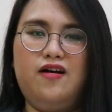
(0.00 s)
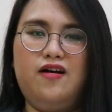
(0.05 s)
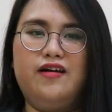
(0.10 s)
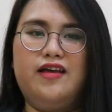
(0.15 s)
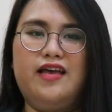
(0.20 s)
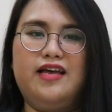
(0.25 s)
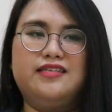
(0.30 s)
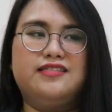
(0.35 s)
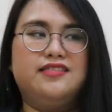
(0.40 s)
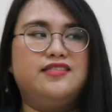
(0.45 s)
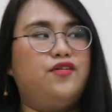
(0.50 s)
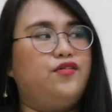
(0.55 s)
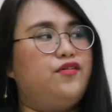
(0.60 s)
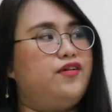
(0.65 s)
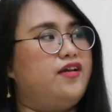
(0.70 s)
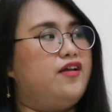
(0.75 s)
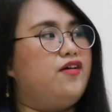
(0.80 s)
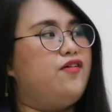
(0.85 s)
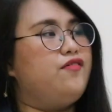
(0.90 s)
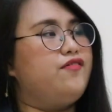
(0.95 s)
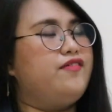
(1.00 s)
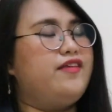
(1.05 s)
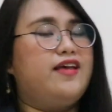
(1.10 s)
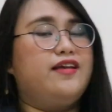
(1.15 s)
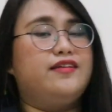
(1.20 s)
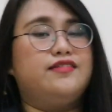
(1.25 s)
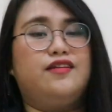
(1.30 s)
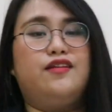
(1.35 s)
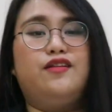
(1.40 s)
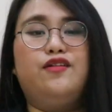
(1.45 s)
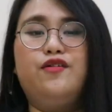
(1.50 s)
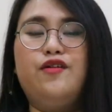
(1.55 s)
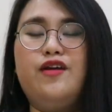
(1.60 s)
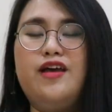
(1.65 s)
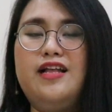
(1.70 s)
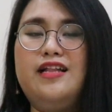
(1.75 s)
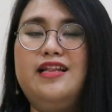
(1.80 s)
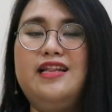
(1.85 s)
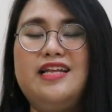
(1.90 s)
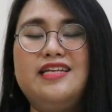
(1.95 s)
Okay, so now
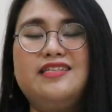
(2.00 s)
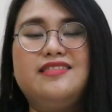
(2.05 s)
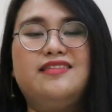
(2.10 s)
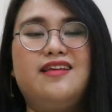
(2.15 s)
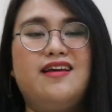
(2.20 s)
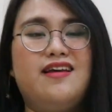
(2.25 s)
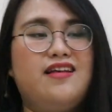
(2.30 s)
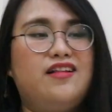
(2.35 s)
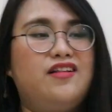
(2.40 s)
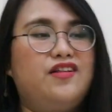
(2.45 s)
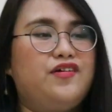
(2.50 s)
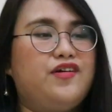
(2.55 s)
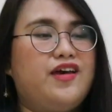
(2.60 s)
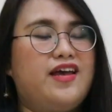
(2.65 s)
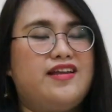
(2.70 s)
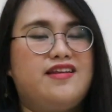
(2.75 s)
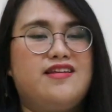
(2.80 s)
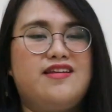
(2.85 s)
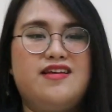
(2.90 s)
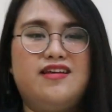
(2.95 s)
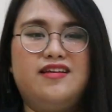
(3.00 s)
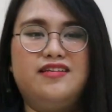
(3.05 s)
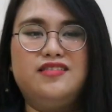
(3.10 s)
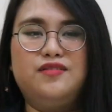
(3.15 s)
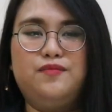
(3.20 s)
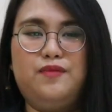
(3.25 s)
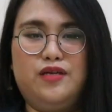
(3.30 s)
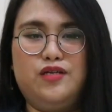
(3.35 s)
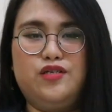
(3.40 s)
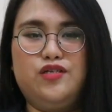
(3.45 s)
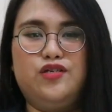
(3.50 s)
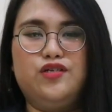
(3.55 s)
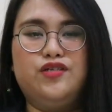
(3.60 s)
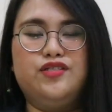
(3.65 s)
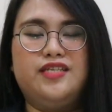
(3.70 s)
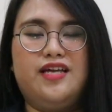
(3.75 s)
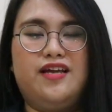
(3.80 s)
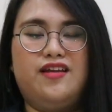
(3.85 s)
let's take a look at these pictures,